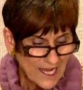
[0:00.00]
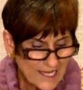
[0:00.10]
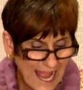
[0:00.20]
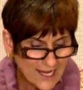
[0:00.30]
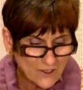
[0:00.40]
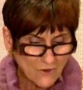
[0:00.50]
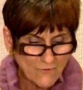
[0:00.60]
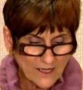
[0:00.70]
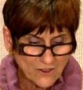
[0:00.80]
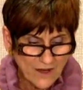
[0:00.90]
National
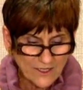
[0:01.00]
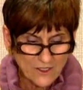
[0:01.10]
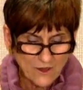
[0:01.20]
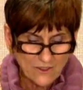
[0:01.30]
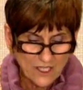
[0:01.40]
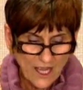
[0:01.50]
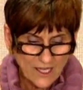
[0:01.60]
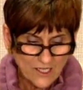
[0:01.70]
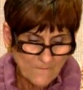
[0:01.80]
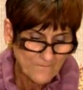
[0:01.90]
Restaurant
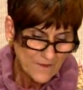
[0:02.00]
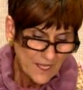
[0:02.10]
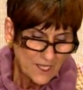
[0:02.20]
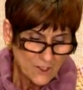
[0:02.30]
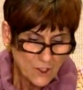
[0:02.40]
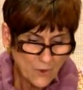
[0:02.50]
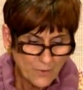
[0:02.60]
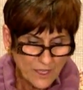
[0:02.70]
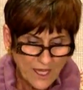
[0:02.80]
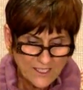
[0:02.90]
Association, two
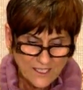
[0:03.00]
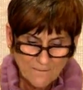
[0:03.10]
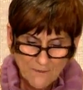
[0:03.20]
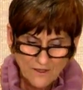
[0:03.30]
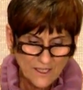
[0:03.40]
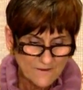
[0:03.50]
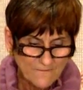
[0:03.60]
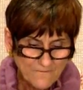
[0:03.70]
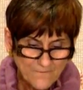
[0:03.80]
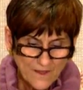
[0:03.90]
plus million.
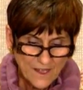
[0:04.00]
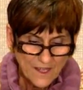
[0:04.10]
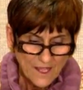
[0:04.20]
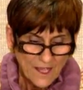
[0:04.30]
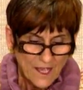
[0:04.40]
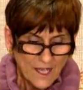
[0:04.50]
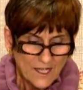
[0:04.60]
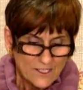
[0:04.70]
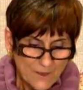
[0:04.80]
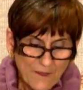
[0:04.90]

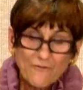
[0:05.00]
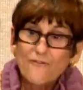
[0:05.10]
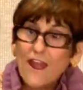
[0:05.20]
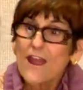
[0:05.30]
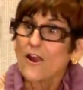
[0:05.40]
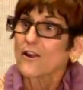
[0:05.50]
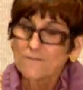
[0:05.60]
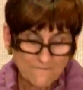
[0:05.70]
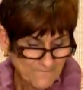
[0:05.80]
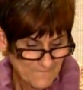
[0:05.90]
To be
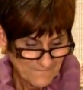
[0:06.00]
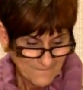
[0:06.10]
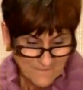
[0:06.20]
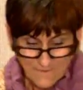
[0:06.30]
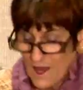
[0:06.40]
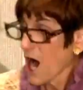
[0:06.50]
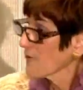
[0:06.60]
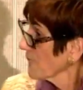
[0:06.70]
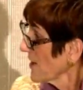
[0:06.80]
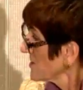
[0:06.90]
fair,
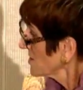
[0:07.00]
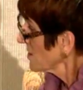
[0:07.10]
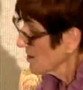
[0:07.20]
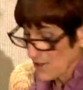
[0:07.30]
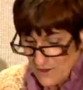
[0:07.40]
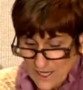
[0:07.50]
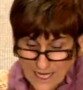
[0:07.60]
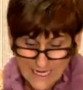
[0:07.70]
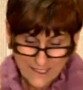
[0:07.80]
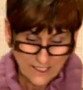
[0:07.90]
our friends here
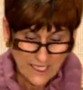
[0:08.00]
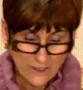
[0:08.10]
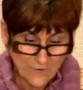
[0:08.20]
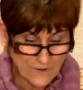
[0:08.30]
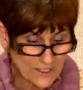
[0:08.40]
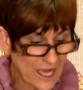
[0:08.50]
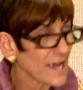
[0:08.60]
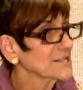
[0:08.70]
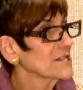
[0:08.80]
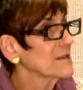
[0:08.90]
at the Center for
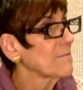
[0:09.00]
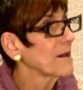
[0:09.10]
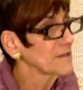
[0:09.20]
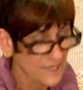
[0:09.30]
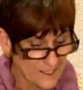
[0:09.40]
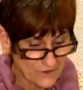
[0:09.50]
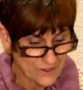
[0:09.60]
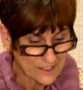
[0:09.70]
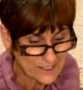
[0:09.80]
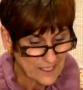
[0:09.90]
Science and the Public
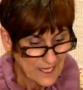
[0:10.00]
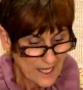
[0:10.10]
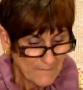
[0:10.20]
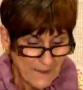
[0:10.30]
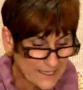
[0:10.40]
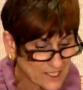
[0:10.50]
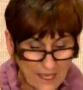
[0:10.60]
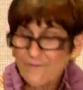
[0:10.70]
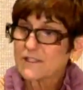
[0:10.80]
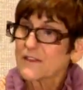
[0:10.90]
Interest paid
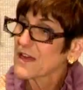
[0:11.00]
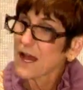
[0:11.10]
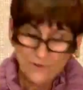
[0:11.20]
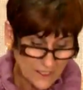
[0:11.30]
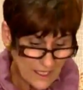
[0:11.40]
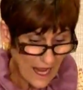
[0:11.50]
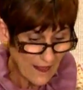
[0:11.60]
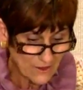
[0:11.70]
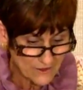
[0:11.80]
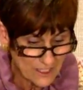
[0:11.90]

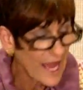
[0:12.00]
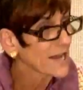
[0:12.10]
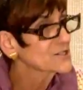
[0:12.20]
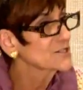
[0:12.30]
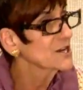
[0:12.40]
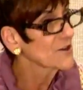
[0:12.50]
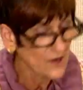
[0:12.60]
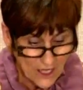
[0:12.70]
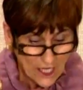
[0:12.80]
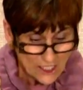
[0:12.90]
$70,000 last
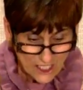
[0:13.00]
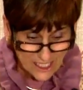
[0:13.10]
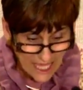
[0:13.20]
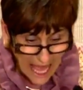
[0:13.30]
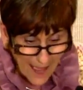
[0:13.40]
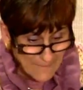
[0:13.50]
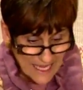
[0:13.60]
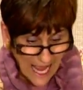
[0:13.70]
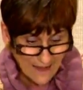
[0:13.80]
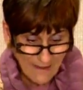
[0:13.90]
year to
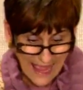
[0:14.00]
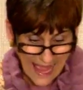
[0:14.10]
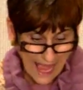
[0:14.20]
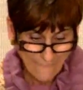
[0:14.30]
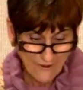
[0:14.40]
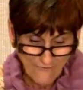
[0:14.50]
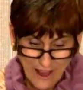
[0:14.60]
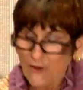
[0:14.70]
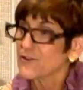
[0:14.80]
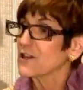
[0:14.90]
lobby on behalf of
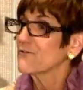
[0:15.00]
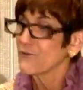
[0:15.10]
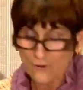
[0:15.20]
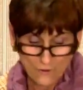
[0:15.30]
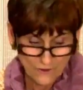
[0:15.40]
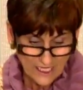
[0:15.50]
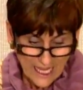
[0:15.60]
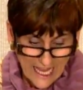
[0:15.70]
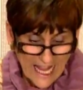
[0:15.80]
healthy foods.